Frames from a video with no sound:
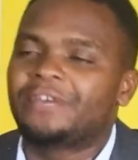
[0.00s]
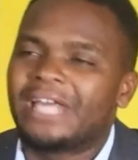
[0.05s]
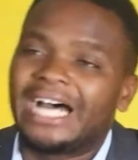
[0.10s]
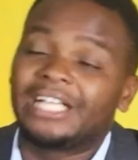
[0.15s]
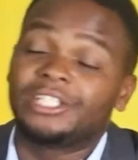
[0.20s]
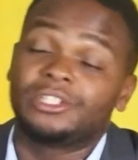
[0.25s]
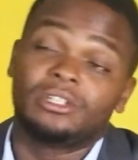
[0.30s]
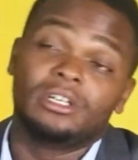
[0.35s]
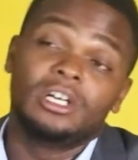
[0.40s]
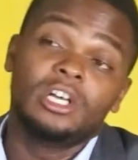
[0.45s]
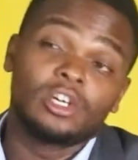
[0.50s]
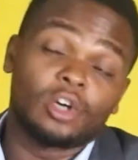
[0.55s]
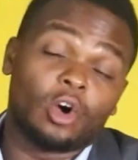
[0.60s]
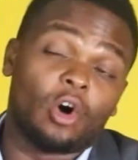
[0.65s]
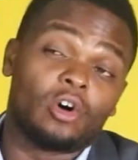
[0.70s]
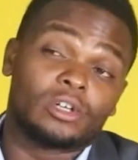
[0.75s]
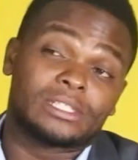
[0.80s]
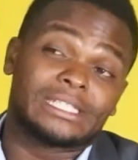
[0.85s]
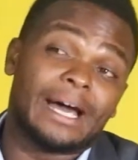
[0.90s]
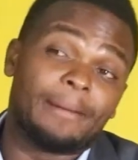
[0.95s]
we had a
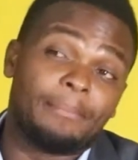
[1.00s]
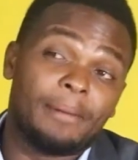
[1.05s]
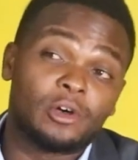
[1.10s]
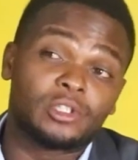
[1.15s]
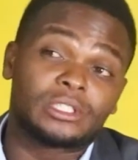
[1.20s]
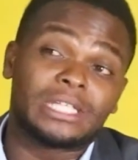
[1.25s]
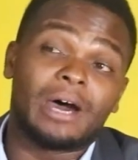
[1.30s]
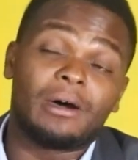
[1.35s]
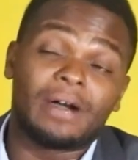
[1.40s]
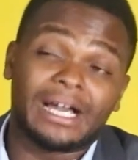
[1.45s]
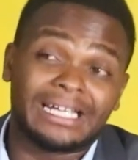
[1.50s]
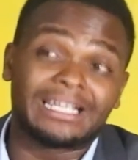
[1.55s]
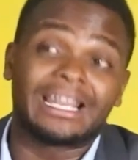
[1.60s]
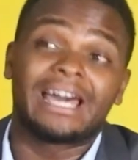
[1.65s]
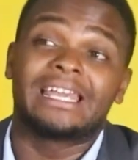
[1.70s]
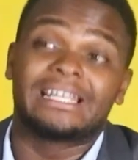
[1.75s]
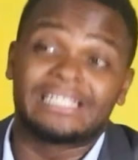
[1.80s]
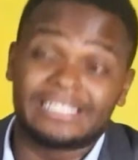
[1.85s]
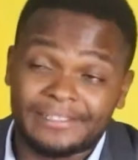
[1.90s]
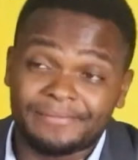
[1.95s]
course about our
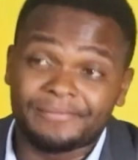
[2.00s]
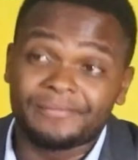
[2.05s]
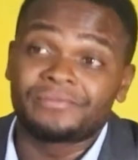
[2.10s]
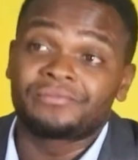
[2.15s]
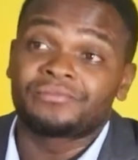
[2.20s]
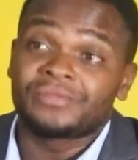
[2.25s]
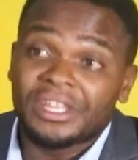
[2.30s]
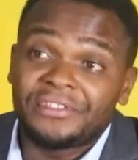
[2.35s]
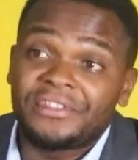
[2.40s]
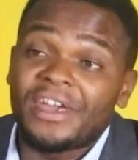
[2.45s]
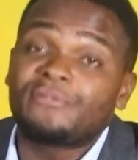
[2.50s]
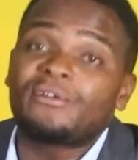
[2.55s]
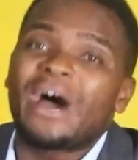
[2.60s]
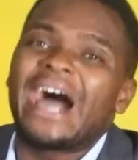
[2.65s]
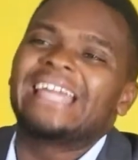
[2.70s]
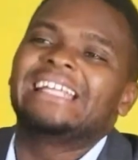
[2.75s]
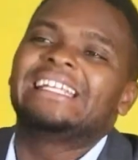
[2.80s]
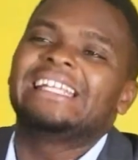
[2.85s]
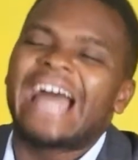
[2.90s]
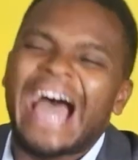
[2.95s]
clients. Therefore,
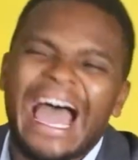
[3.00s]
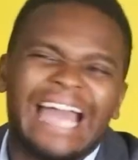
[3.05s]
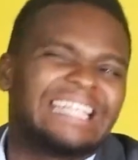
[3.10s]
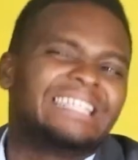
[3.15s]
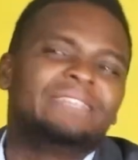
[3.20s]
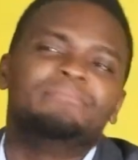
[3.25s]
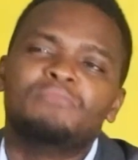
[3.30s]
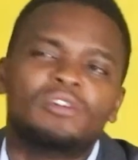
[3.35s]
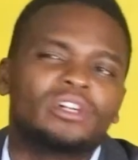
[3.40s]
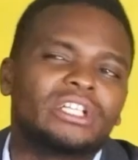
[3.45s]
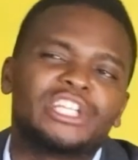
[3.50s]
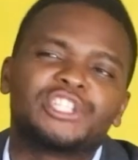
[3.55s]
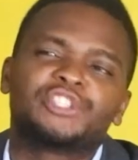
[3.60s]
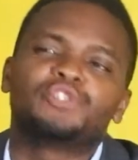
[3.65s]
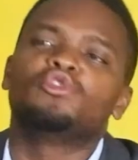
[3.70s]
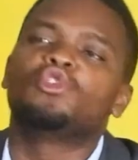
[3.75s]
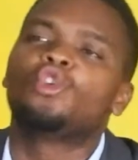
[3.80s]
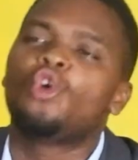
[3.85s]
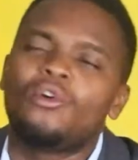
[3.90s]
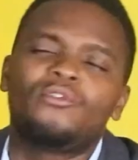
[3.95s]
I
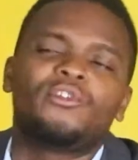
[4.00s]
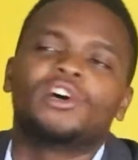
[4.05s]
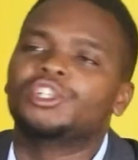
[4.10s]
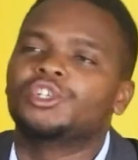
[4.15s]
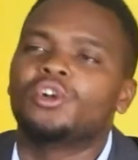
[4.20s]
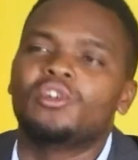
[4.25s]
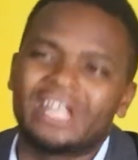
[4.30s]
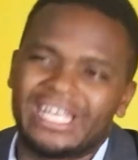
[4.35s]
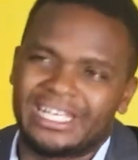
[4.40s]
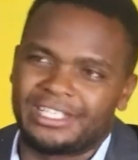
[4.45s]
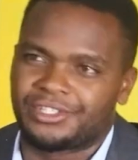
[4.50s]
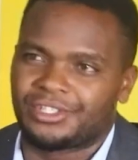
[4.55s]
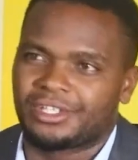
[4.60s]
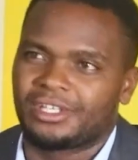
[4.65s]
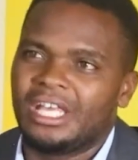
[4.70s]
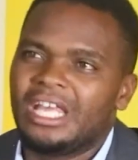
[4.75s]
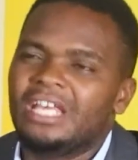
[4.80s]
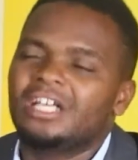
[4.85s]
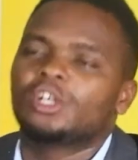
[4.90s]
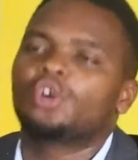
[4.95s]
admonish you, go for knowledge,
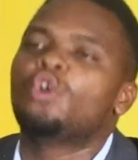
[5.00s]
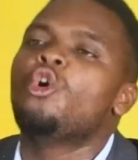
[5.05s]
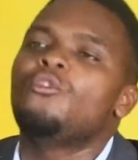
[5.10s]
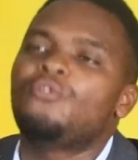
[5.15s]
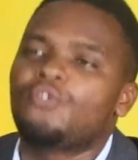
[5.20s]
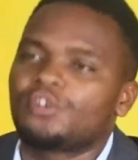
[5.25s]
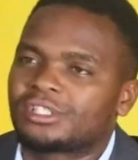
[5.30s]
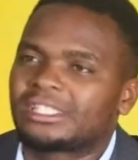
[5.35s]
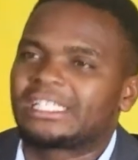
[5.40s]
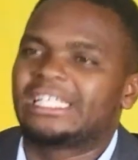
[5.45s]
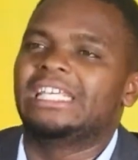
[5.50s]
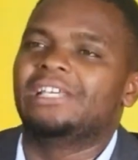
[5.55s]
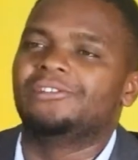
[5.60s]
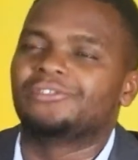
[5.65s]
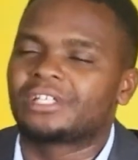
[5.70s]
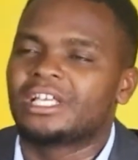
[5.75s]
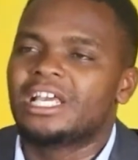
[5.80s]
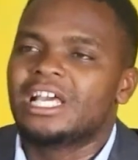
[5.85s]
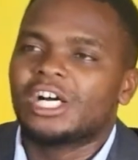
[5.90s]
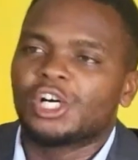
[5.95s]
go for
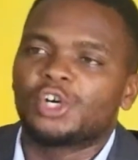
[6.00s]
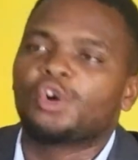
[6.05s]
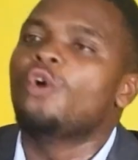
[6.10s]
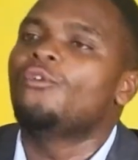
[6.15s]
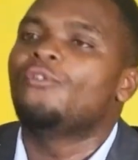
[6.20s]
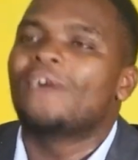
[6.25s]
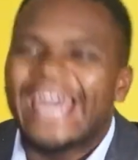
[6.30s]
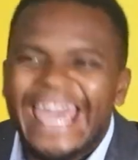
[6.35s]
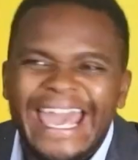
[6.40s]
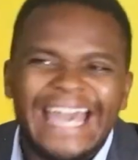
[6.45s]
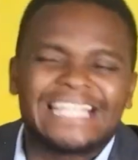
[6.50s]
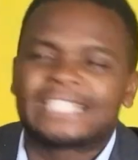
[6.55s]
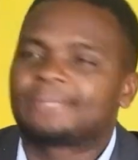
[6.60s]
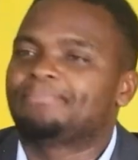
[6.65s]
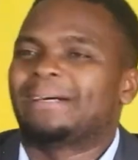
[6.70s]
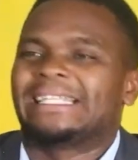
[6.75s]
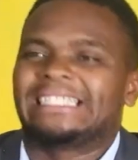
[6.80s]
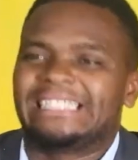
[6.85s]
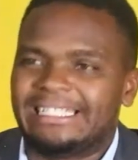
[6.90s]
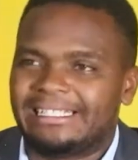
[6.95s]
skills, go for
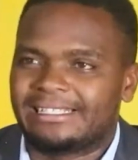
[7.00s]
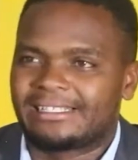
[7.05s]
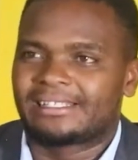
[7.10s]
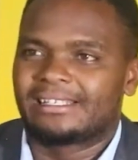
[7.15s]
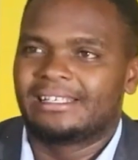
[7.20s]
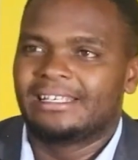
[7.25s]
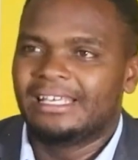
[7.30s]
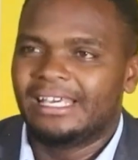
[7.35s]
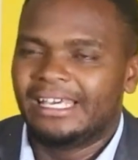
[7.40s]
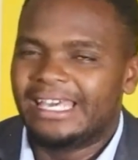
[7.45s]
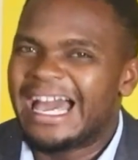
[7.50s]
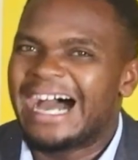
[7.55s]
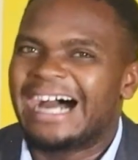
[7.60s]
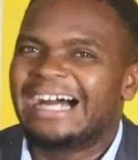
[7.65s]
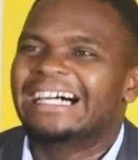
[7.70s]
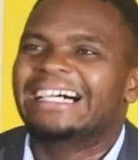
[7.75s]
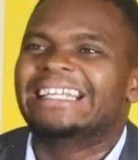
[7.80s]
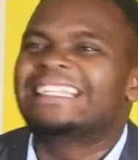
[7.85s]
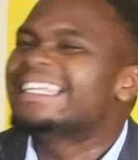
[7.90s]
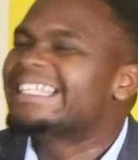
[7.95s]
expertise.
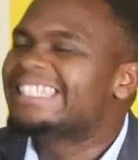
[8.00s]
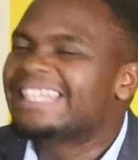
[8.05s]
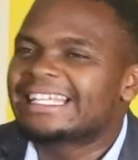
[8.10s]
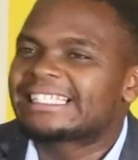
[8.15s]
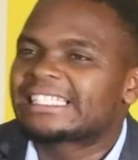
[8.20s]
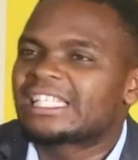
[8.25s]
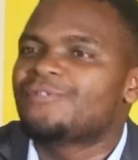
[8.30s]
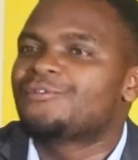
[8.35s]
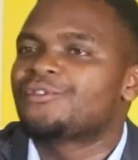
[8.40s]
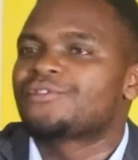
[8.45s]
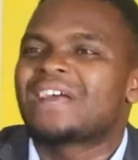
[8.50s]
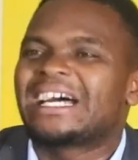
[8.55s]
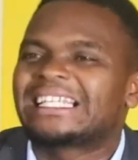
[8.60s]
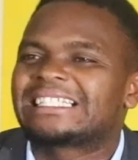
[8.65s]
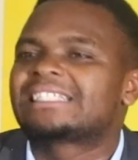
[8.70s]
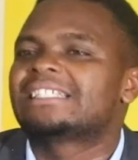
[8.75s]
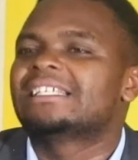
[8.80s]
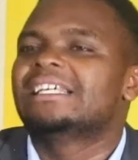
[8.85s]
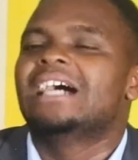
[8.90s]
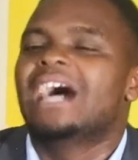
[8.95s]
Yeah, register for
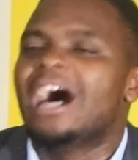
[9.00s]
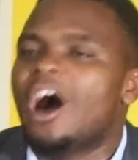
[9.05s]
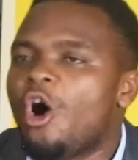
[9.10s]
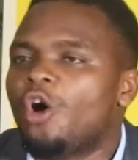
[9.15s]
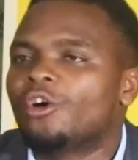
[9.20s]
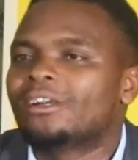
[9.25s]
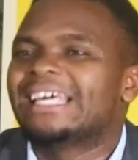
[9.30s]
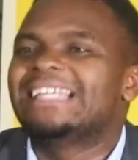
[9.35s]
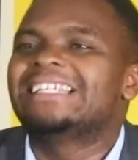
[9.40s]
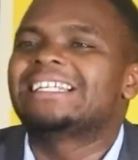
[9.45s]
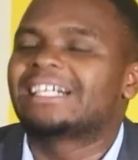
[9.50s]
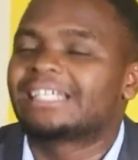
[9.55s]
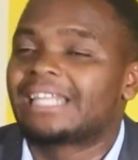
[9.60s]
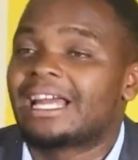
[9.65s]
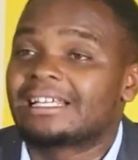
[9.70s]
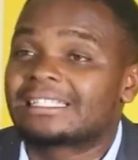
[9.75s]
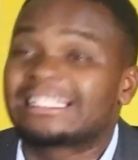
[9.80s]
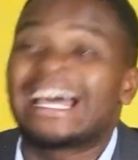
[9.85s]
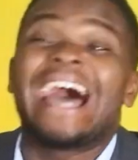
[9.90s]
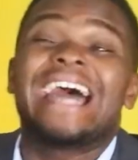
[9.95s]
that online
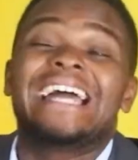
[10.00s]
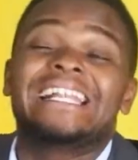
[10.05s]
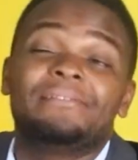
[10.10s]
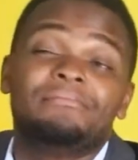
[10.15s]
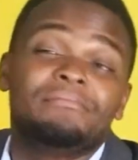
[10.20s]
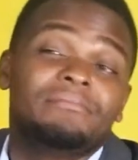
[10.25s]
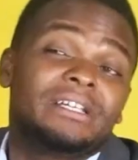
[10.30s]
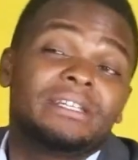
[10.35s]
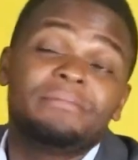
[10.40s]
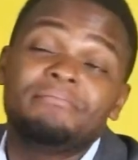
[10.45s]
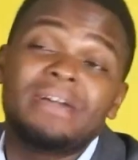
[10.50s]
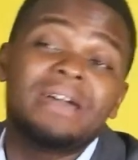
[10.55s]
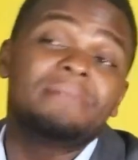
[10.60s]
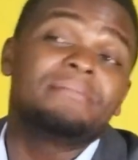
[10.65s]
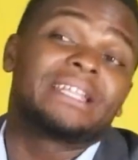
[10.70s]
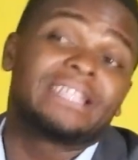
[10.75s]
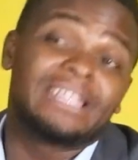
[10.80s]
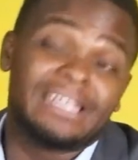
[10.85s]
class. I remember